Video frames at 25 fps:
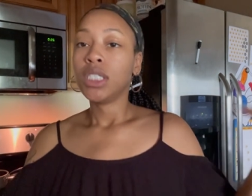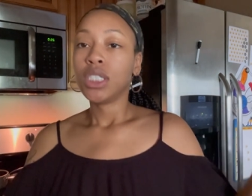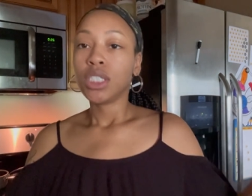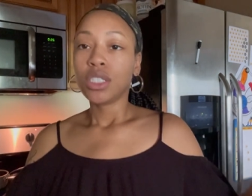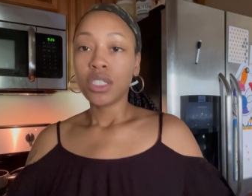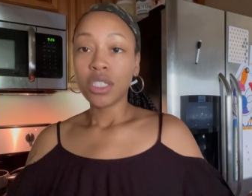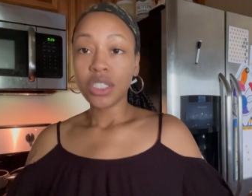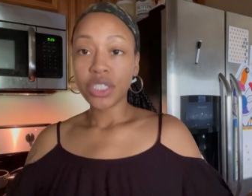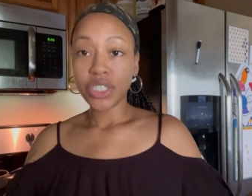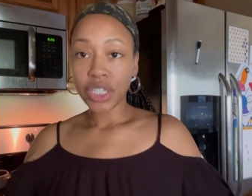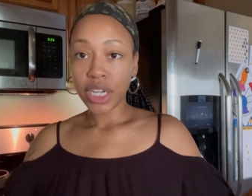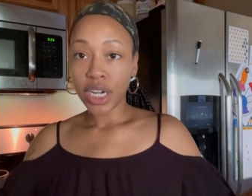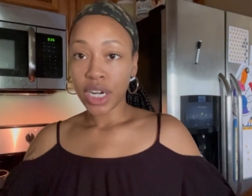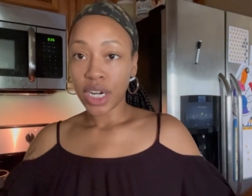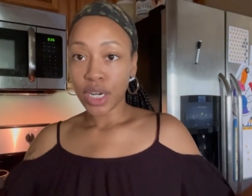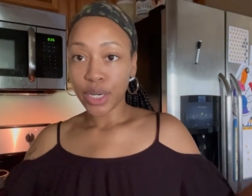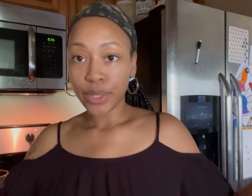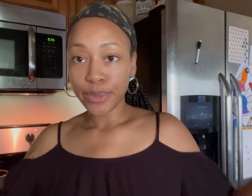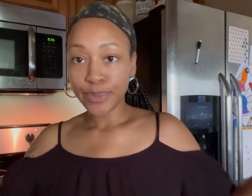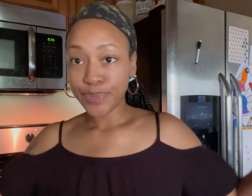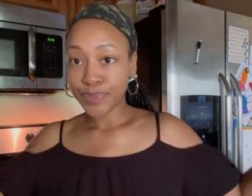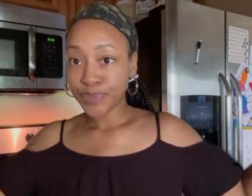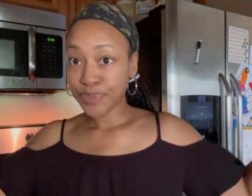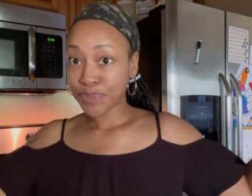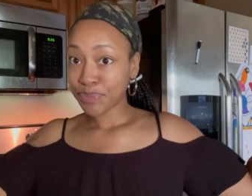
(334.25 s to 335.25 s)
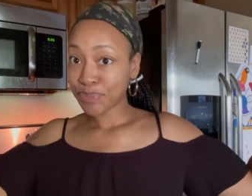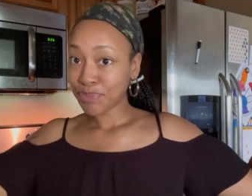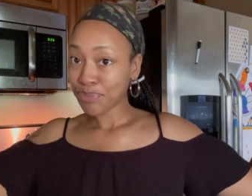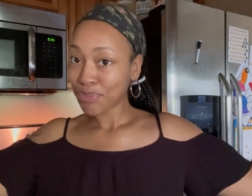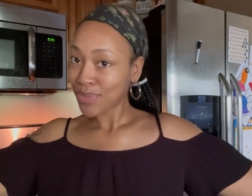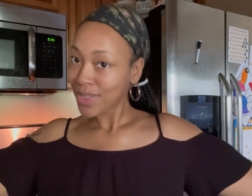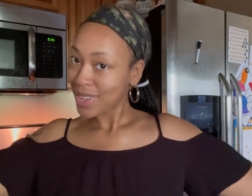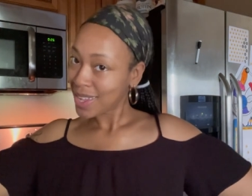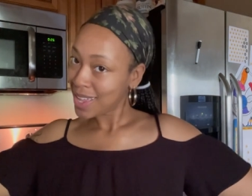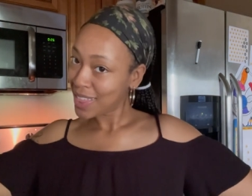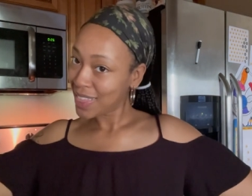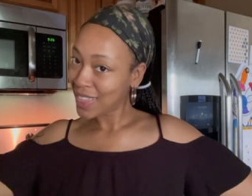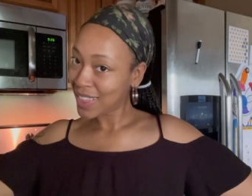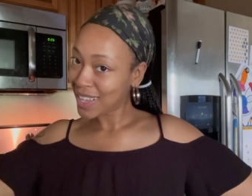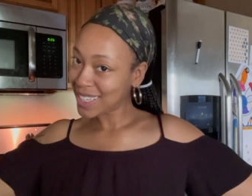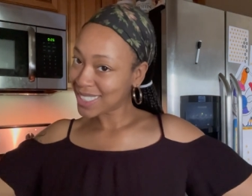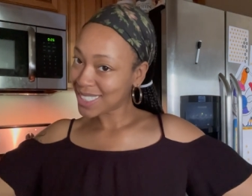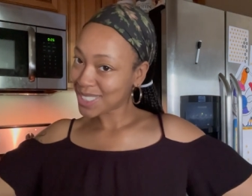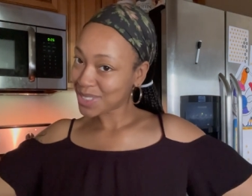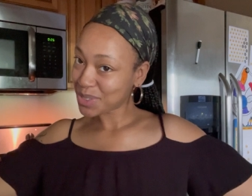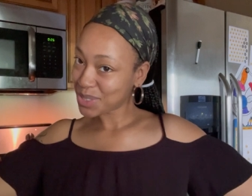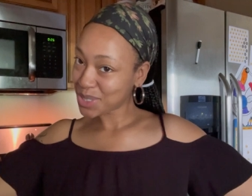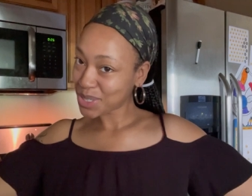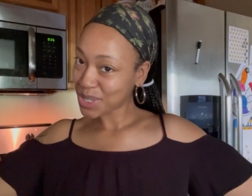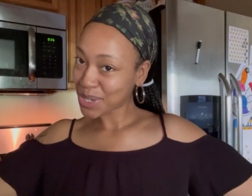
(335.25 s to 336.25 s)
to share lunch
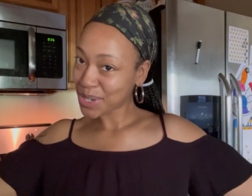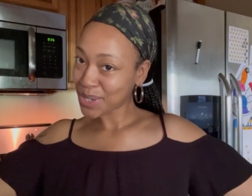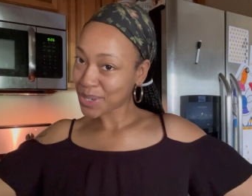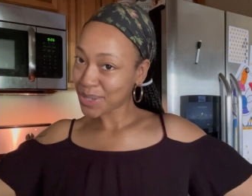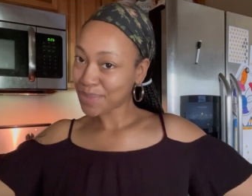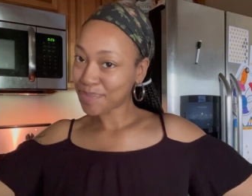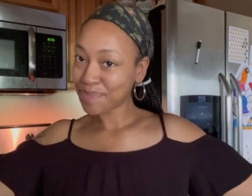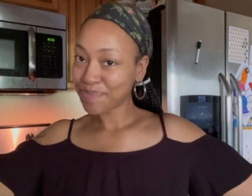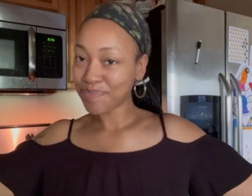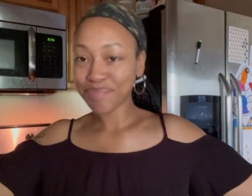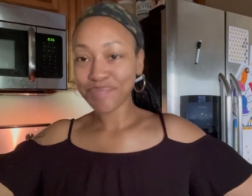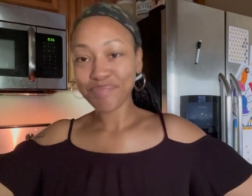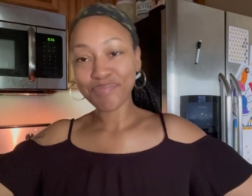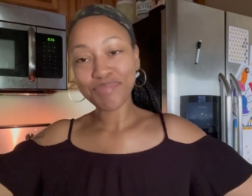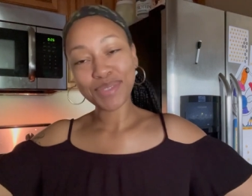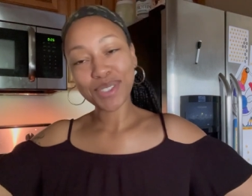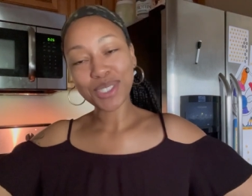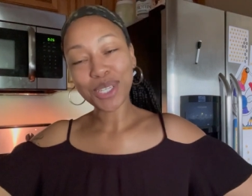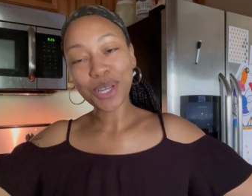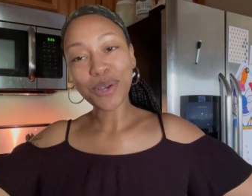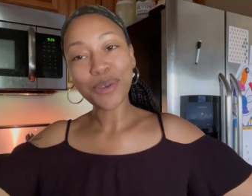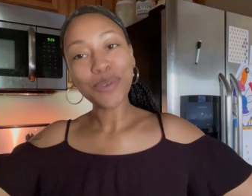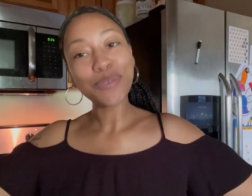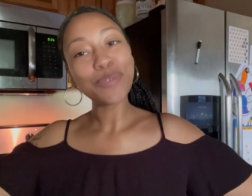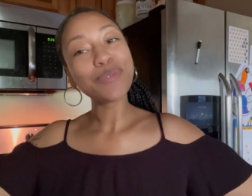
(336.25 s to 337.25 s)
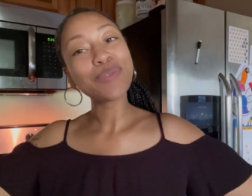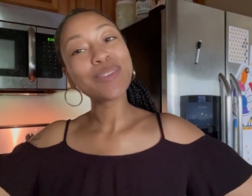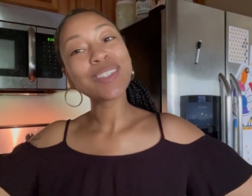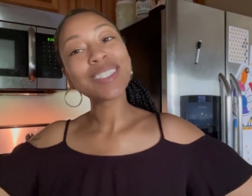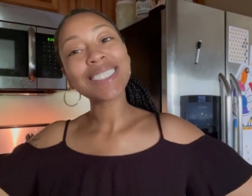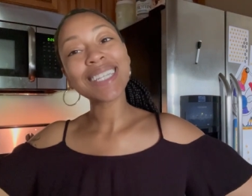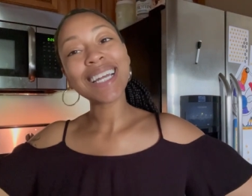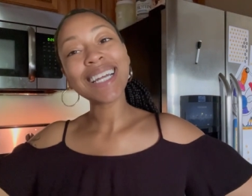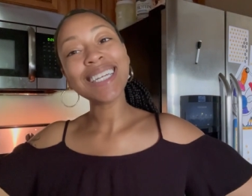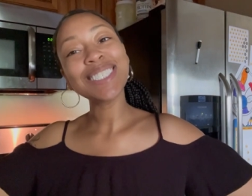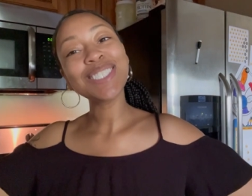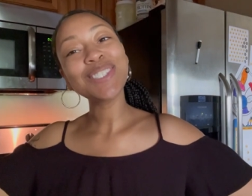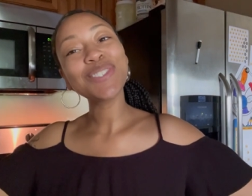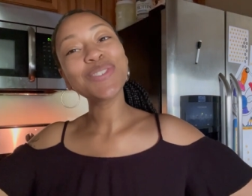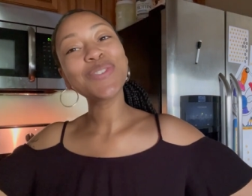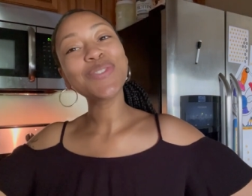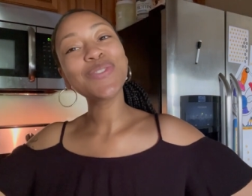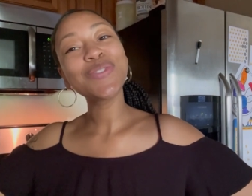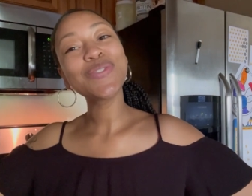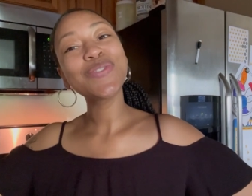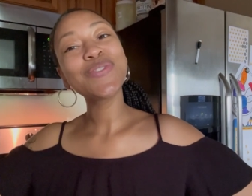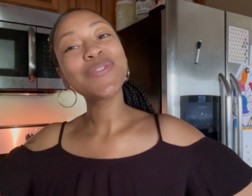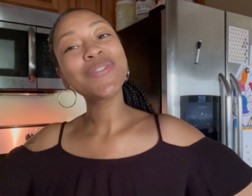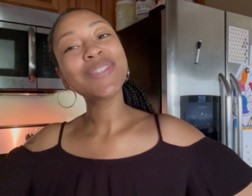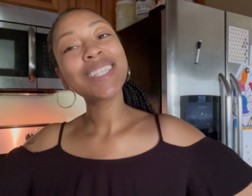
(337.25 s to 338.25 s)
with y'all. So stay
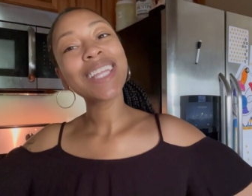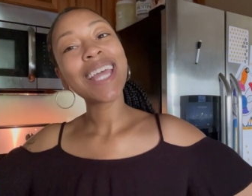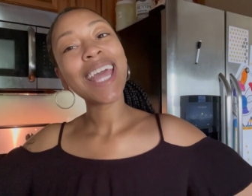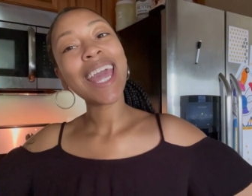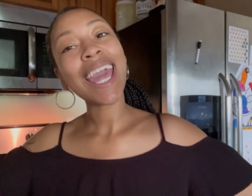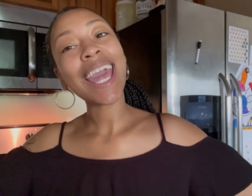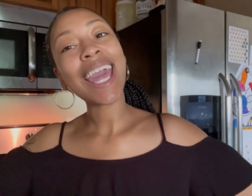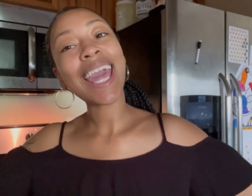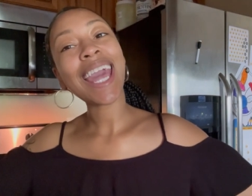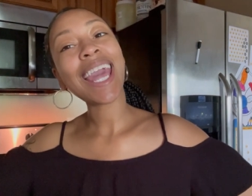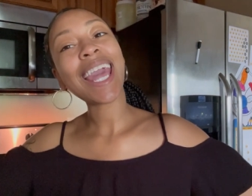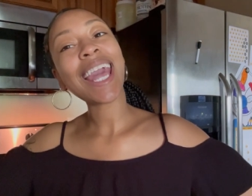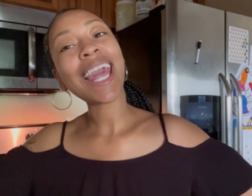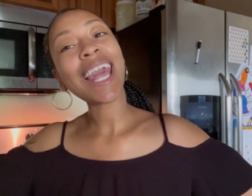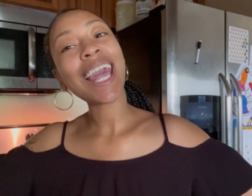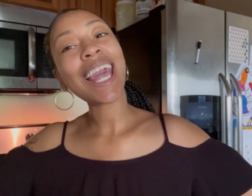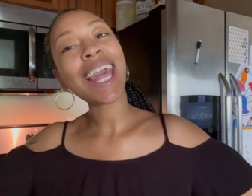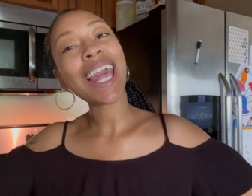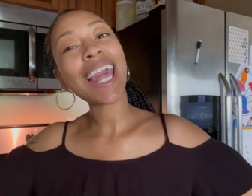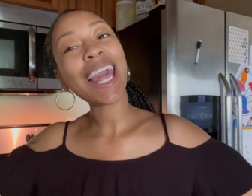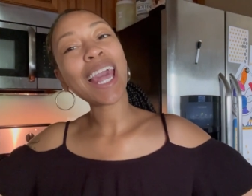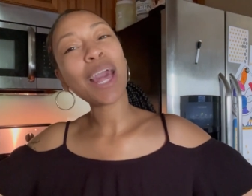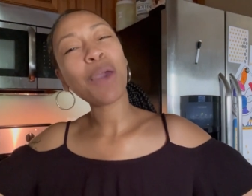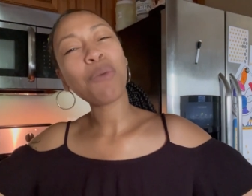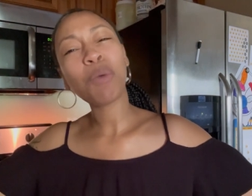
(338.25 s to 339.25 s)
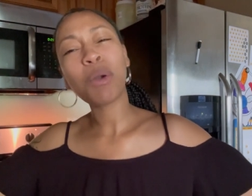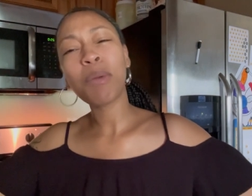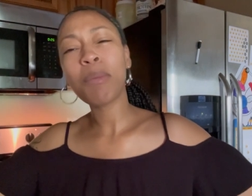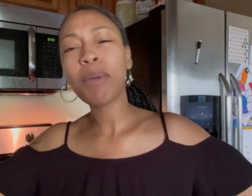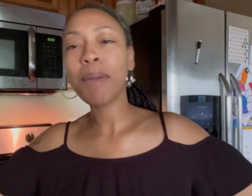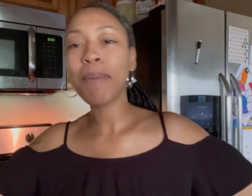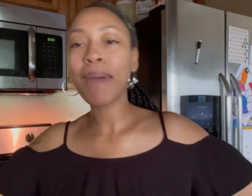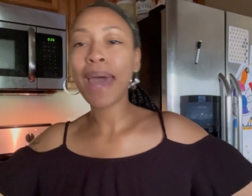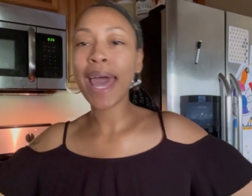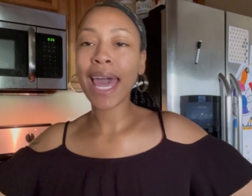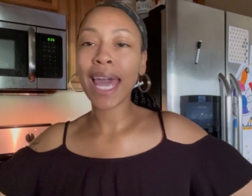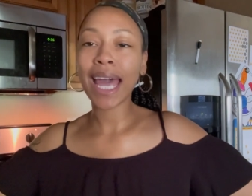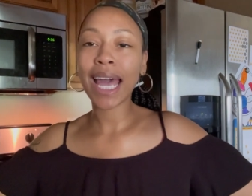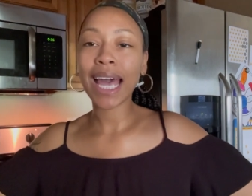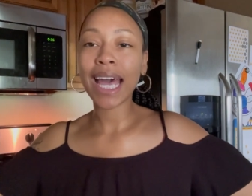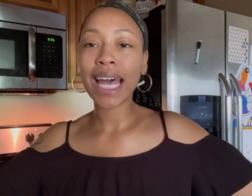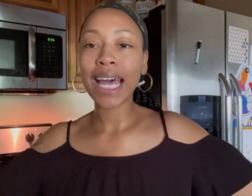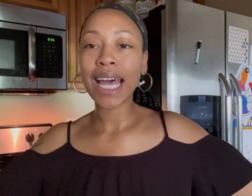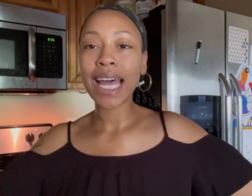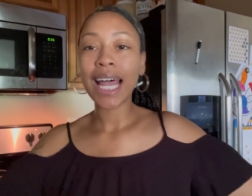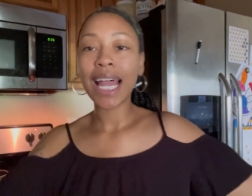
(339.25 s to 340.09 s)
tuned, and we'll be back.